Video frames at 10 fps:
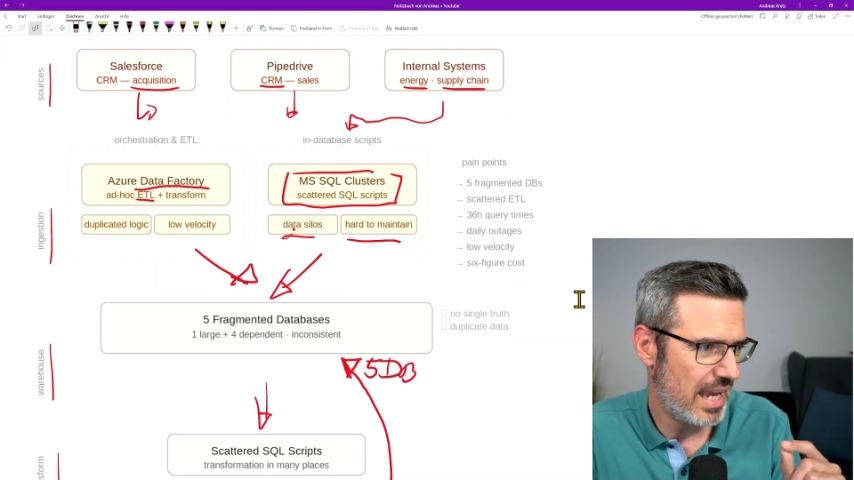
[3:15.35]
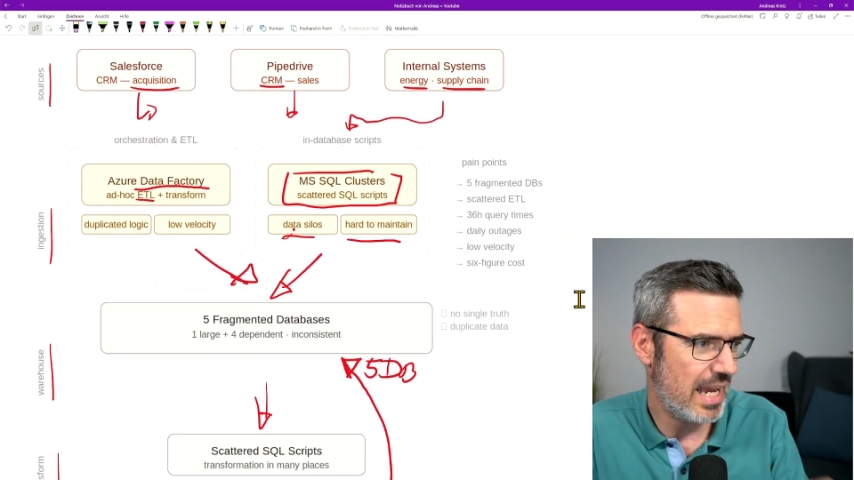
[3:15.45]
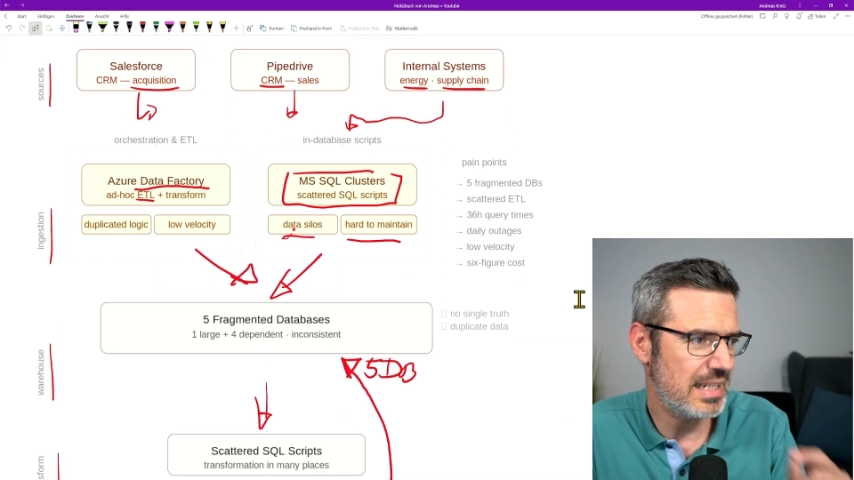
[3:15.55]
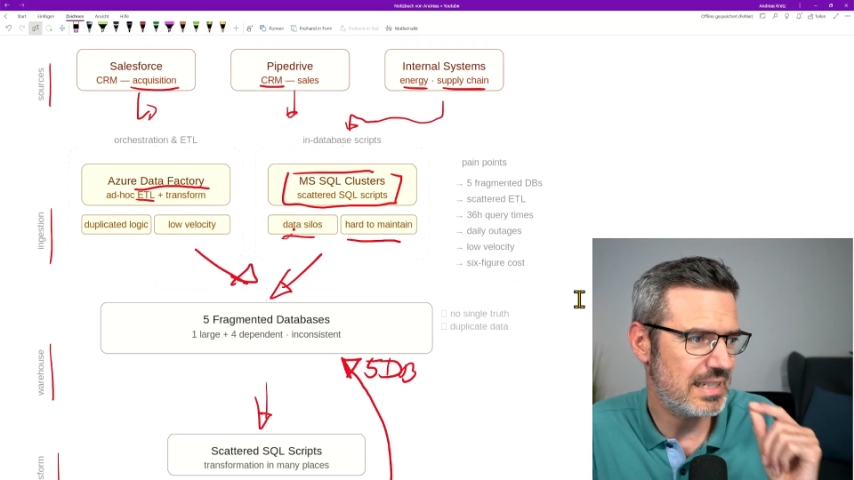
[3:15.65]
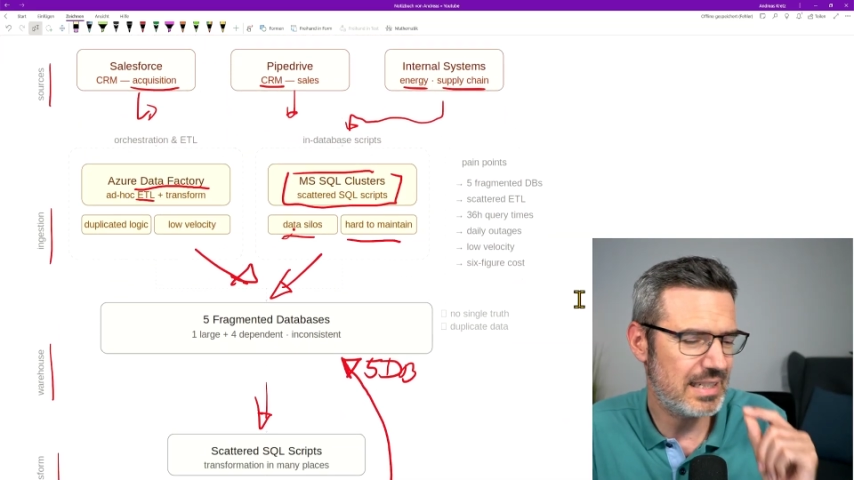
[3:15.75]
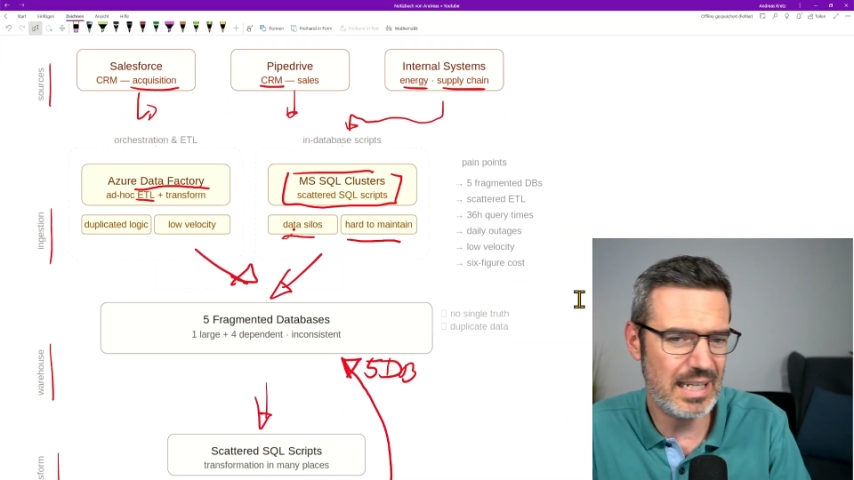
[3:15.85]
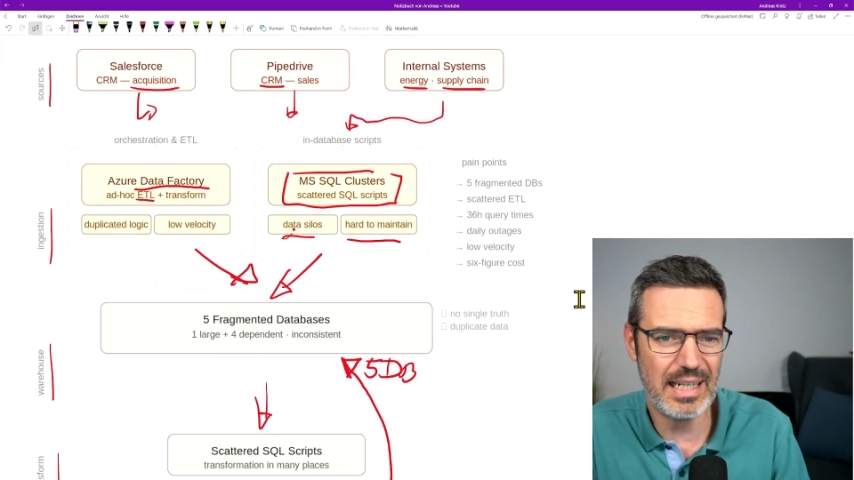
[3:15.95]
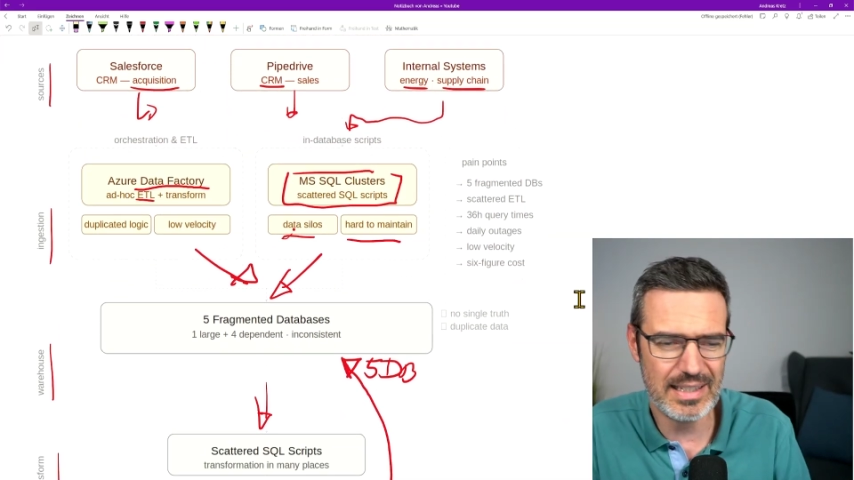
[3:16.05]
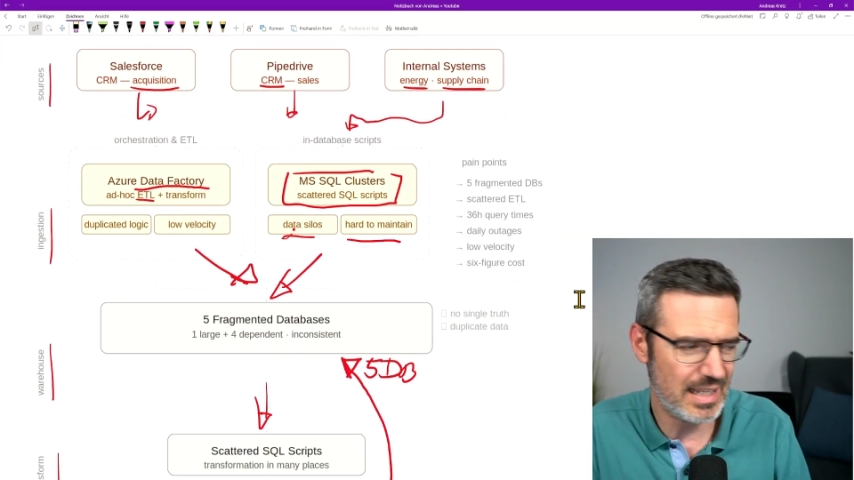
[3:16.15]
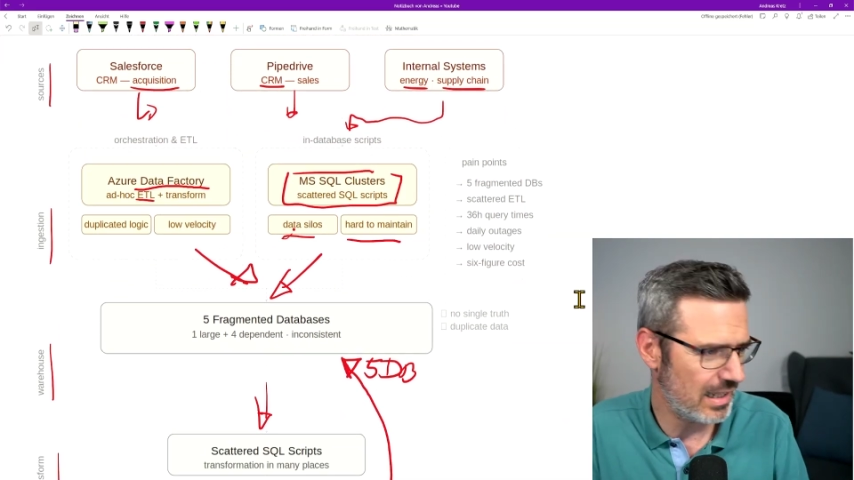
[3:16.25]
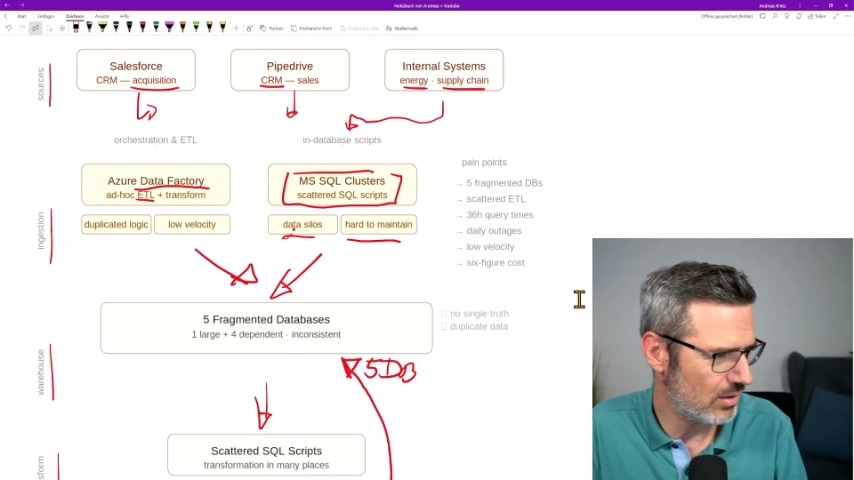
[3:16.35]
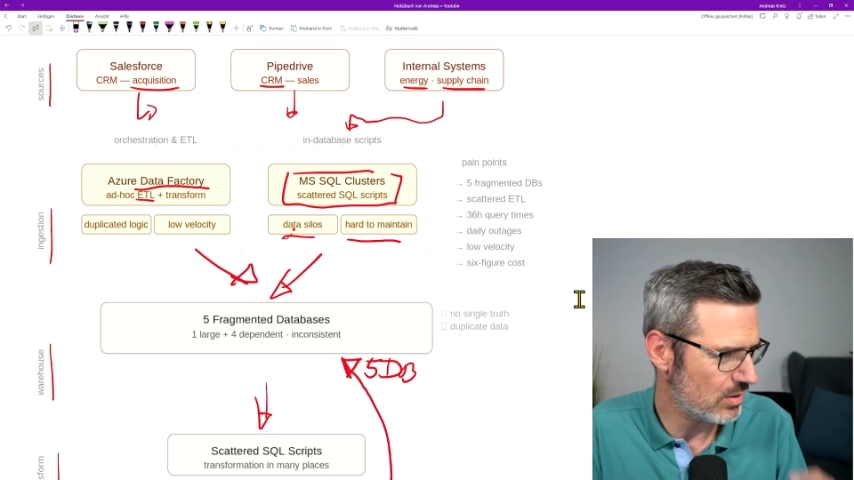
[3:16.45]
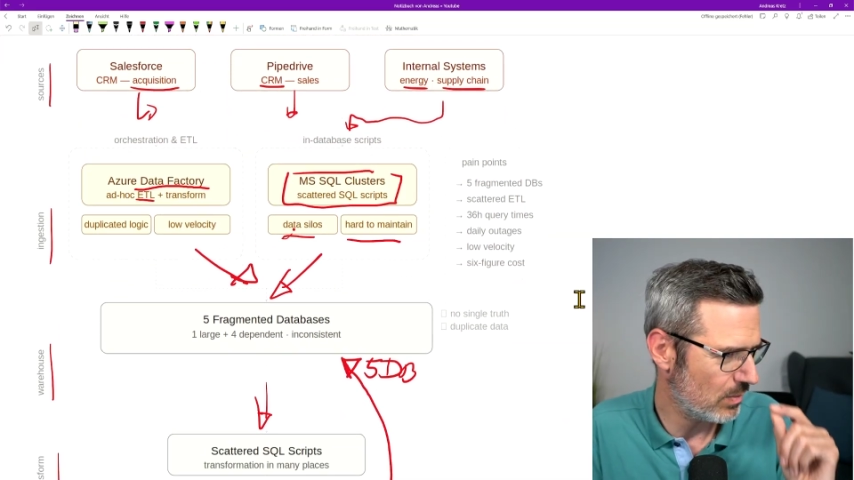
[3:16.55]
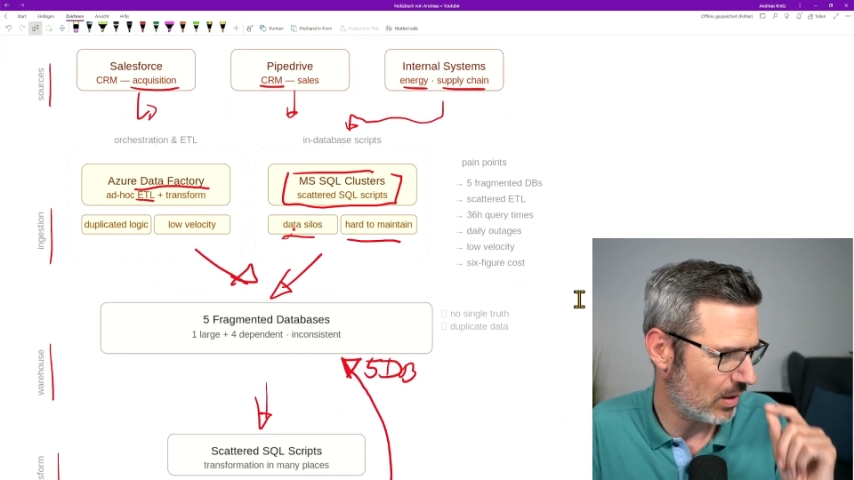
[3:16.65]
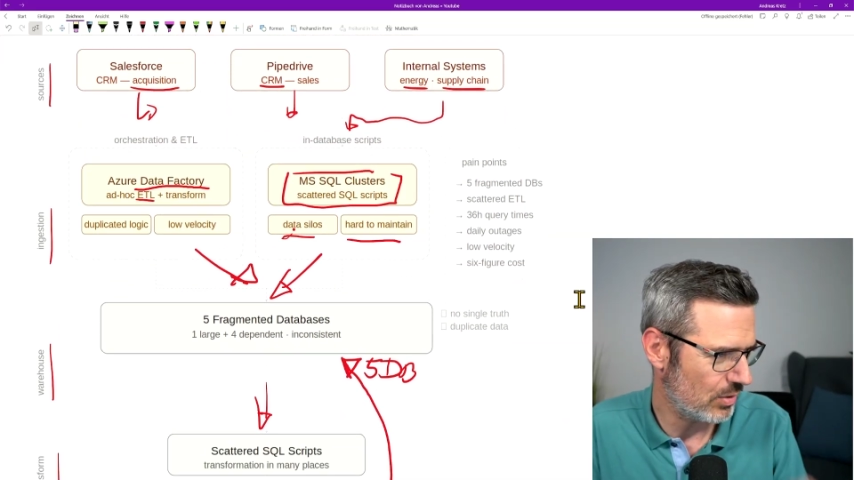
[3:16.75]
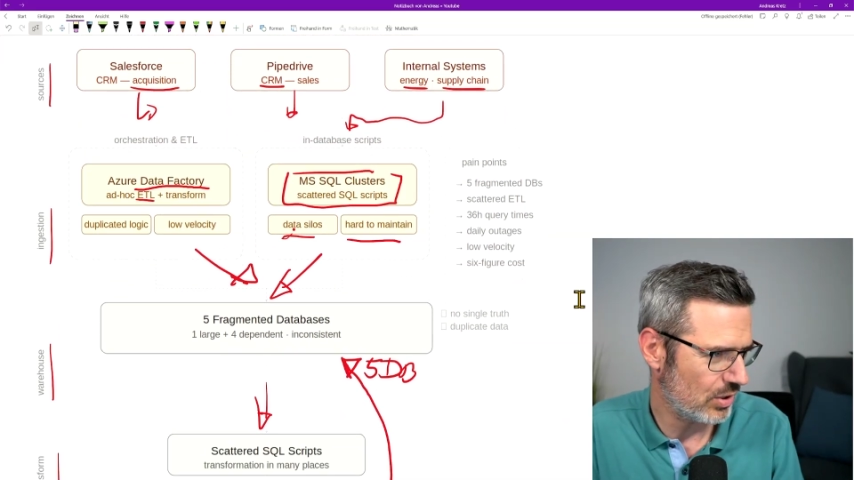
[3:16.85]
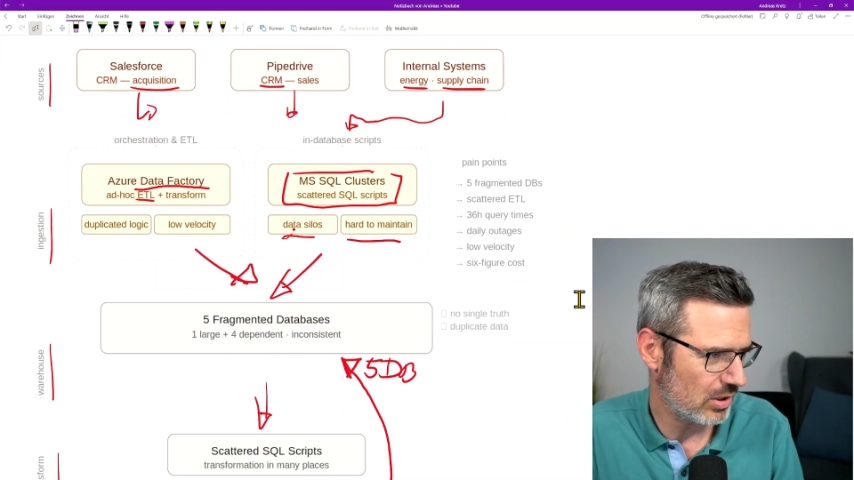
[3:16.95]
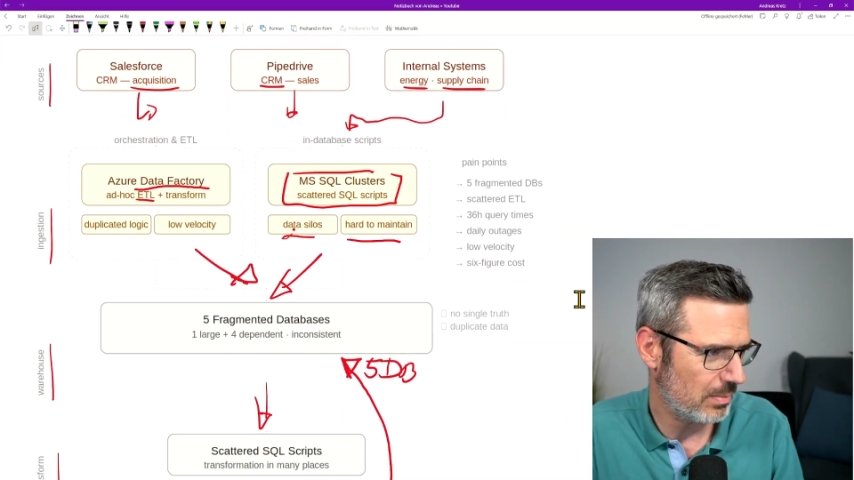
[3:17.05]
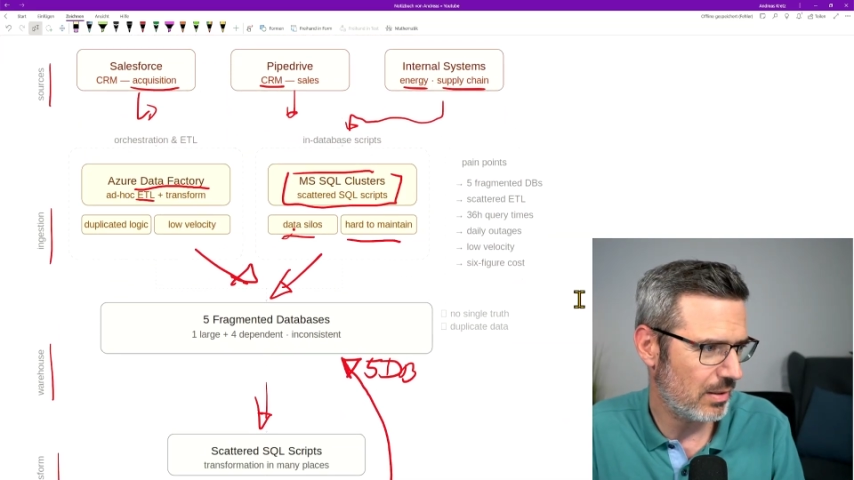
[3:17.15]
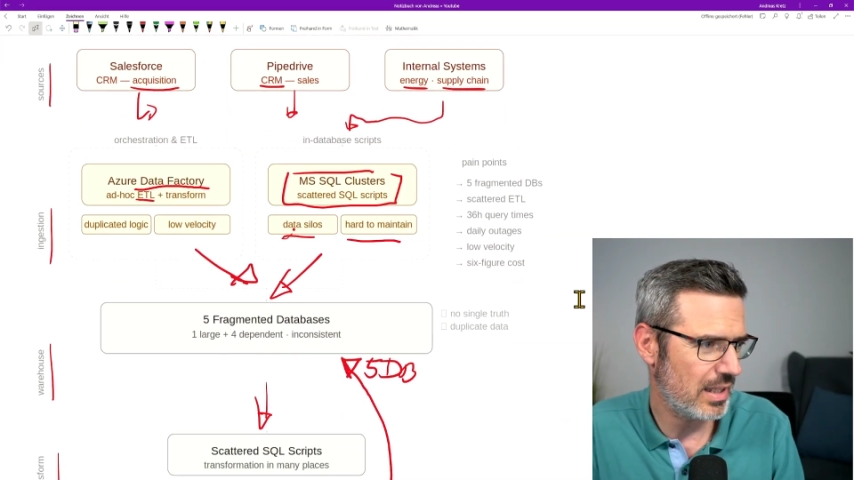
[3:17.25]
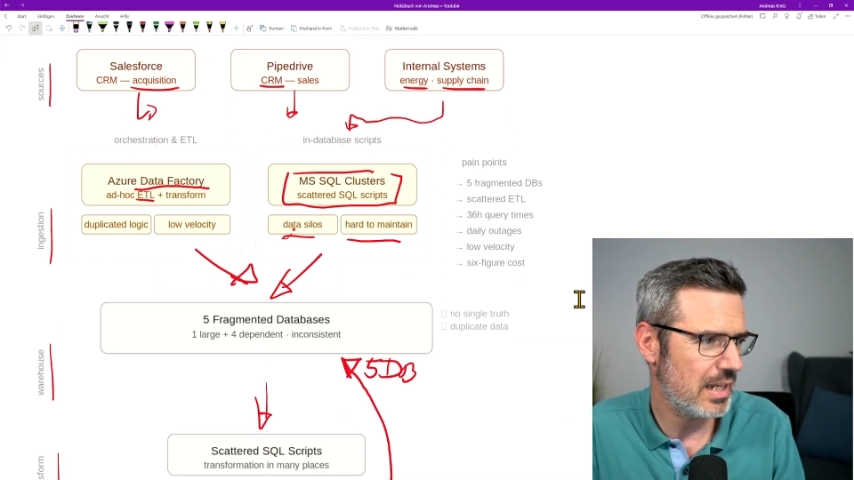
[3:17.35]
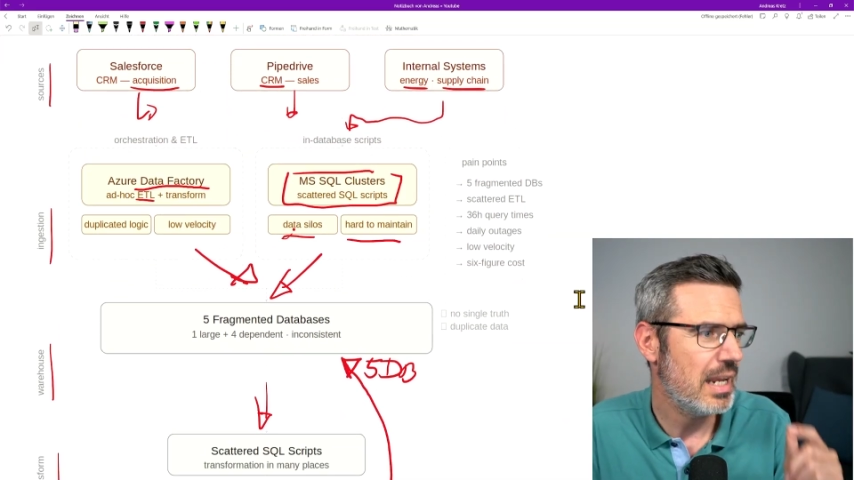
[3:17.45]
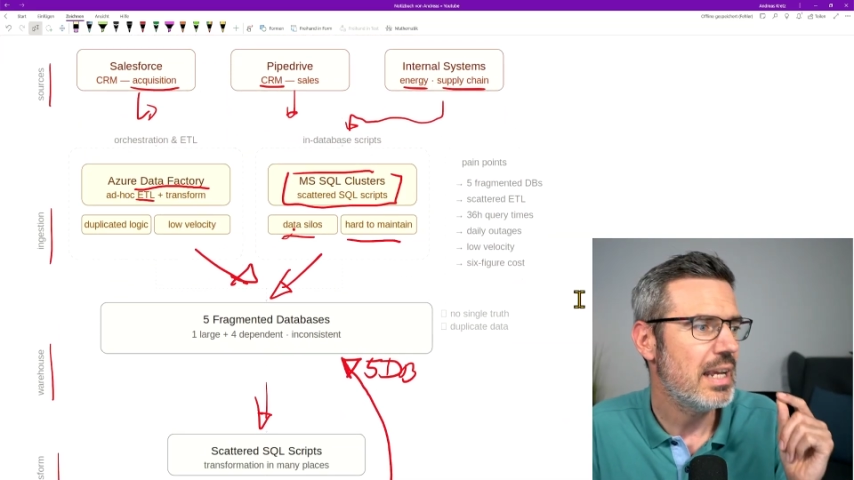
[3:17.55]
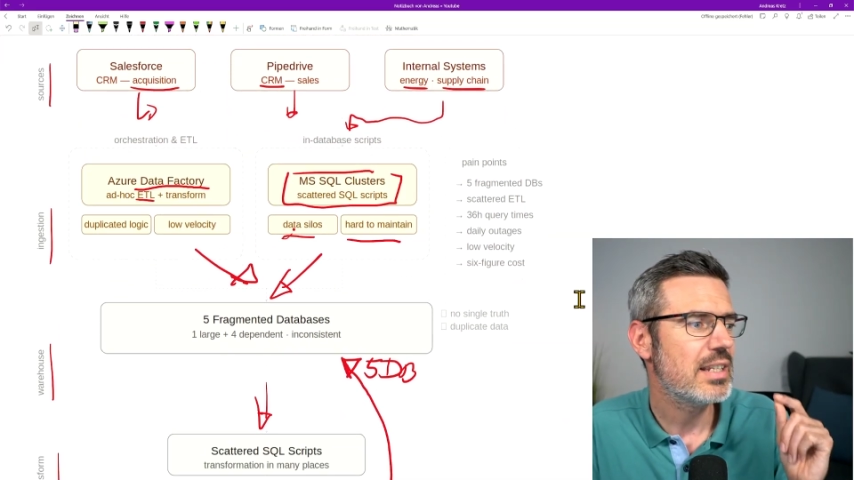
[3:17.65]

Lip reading: and data silos, we already talked about that.